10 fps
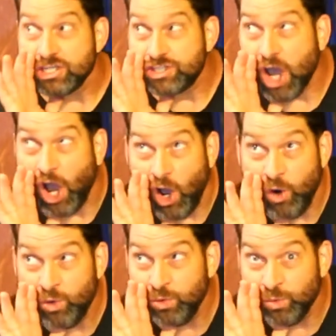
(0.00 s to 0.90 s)

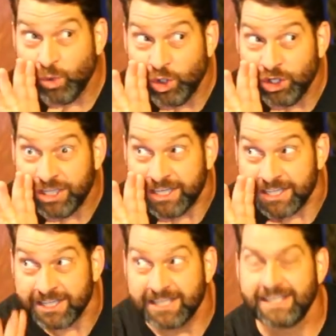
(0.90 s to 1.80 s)
tonewood.
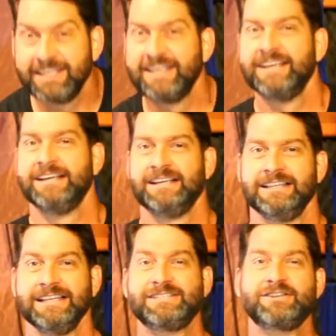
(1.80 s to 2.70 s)

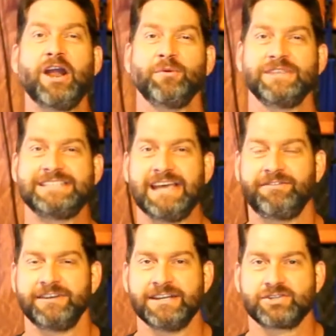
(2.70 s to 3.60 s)
Let's start with a
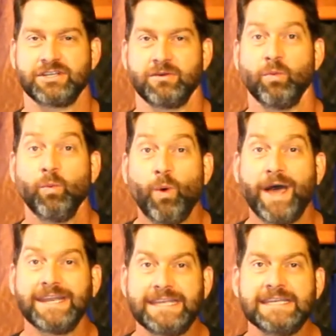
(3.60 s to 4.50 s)
definition.
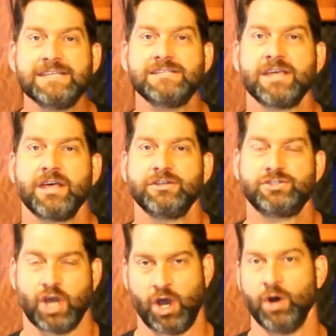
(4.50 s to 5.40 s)
What is
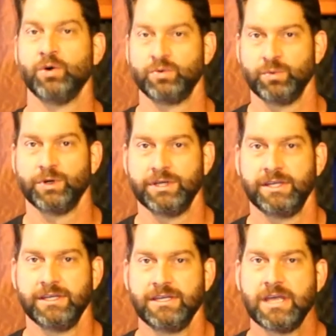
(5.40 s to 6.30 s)
tonewood?
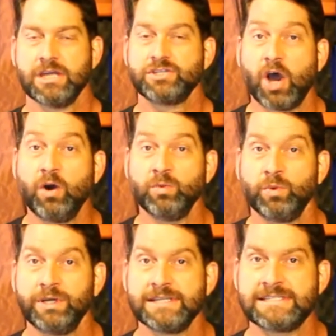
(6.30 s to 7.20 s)

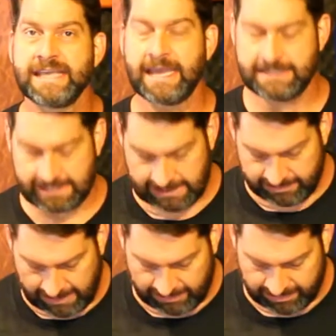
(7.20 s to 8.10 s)
Tonewood is the idea
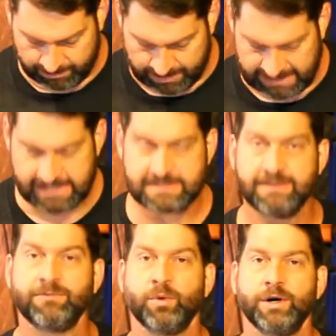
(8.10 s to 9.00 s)
that the piece
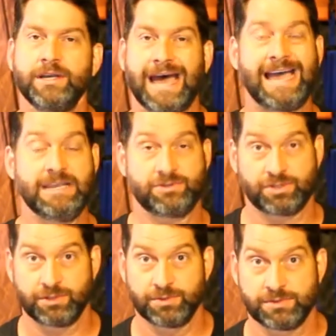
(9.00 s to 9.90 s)
of wood I
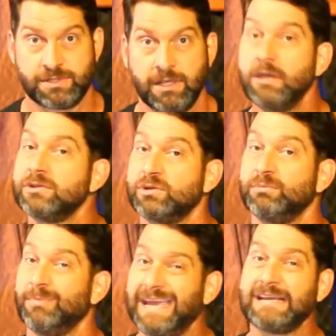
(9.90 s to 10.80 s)
choose to
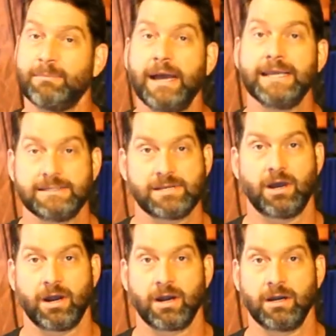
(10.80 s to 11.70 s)
make my
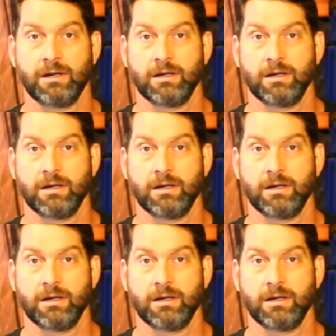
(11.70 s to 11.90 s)
guitar